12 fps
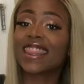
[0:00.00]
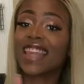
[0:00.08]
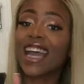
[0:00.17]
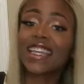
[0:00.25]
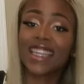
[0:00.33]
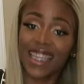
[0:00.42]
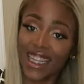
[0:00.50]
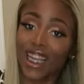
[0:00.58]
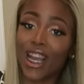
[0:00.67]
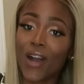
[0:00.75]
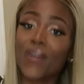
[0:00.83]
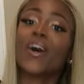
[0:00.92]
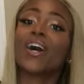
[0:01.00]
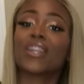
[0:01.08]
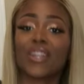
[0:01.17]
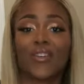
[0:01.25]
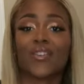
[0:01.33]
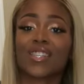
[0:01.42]
That didn't go
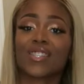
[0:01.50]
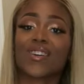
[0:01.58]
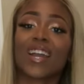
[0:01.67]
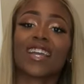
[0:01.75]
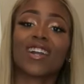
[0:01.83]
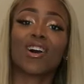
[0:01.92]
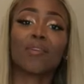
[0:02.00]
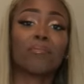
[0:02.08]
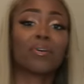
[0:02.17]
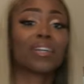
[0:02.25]
unnoticed, okay, y'all?